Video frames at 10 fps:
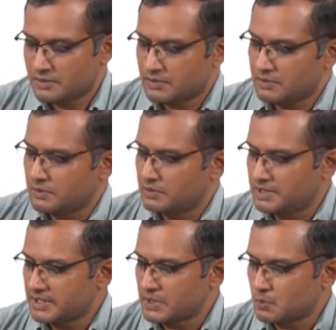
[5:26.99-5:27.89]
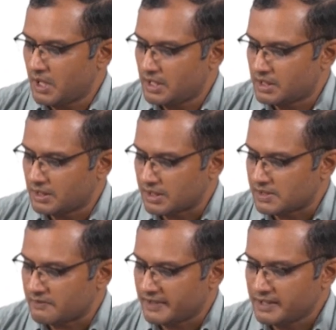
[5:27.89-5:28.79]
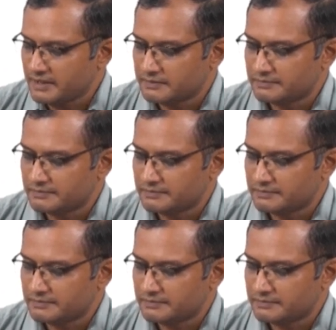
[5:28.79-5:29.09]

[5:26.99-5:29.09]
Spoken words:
So, this is one constraint,